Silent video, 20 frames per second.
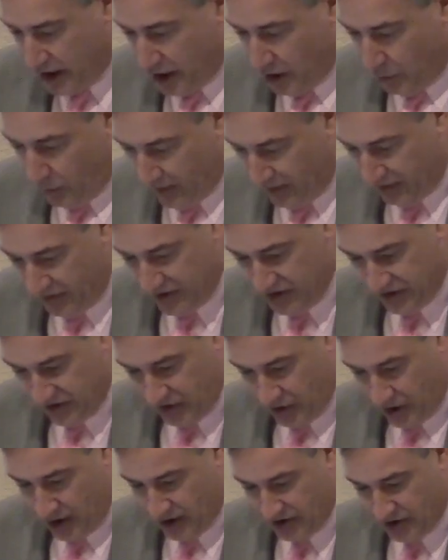with this
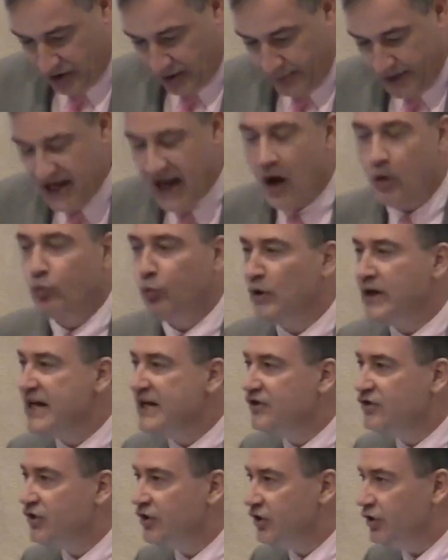thought. So let me now
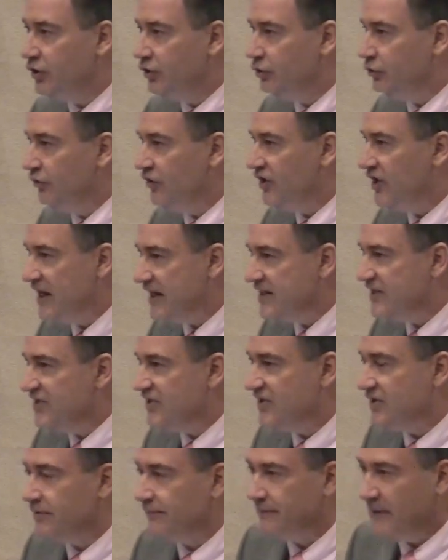read to you
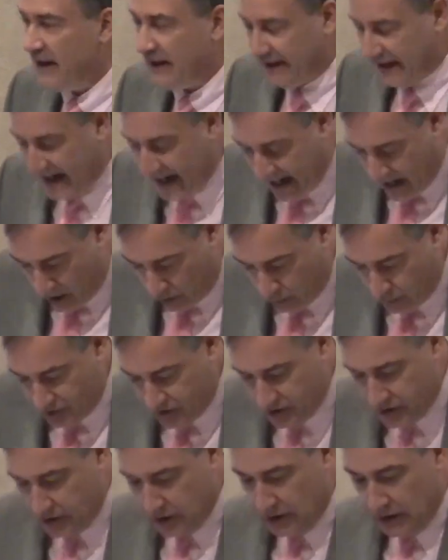this
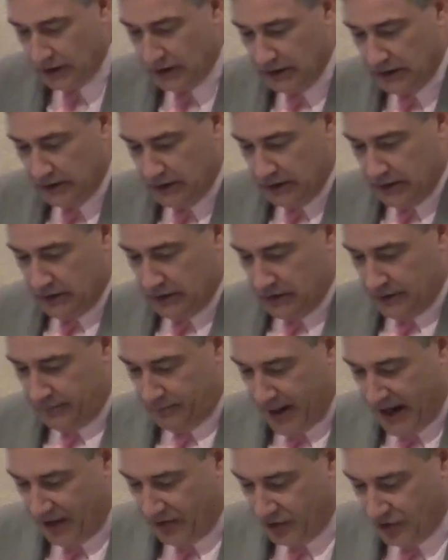account of
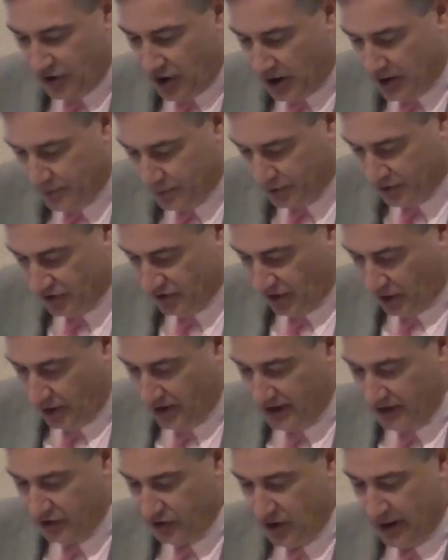Matthew's gospel
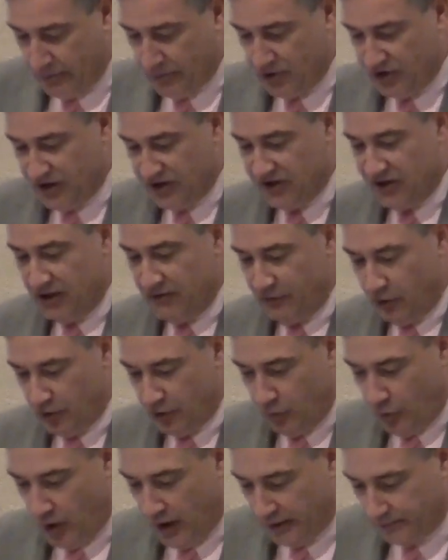starting in chapter 16, verse
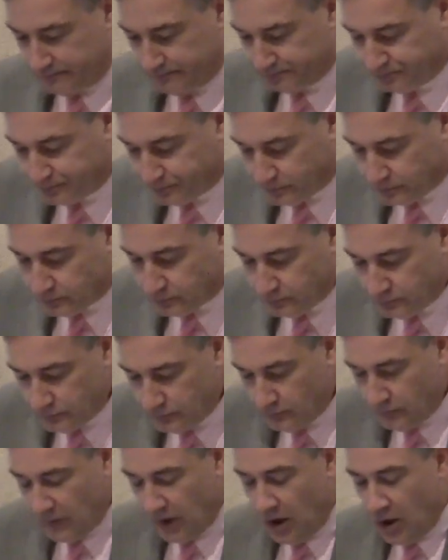1.
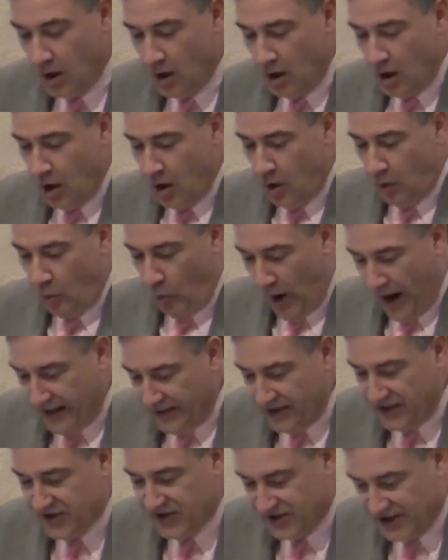When
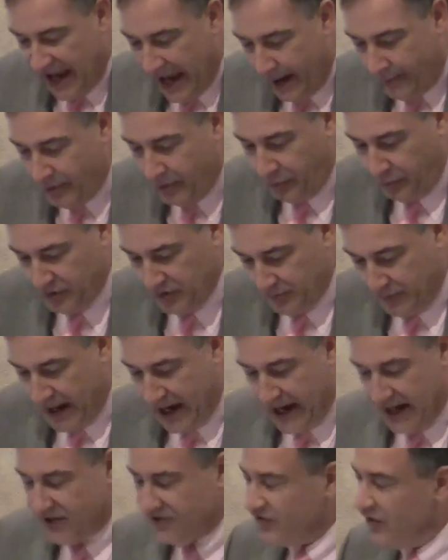the Sabbath was
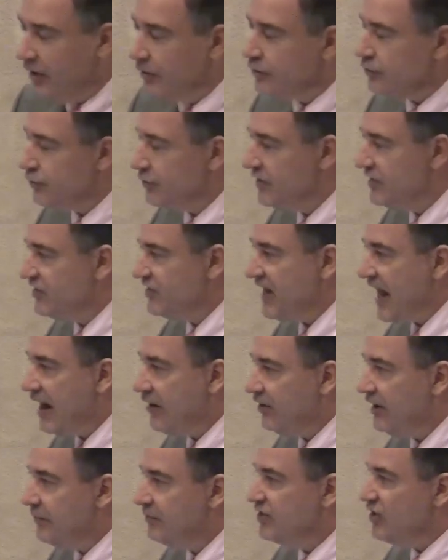past, in other words, when
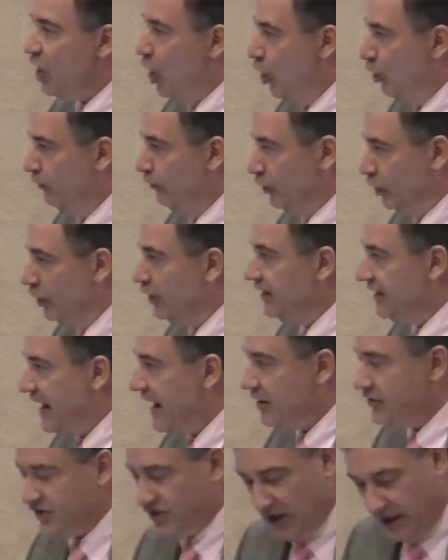Saturday was over and
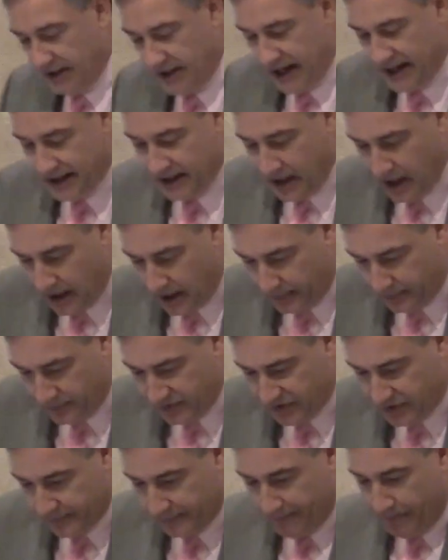now Sunday
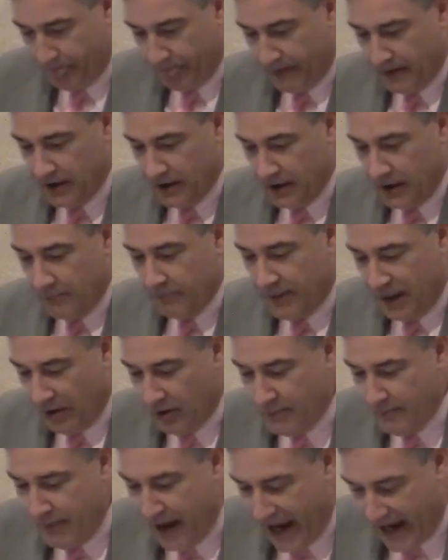comes,
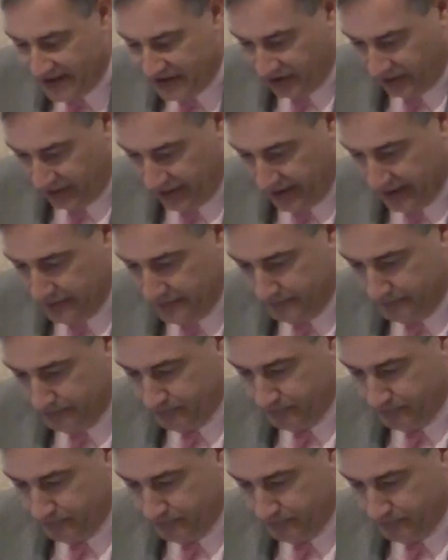Mary Magdalene,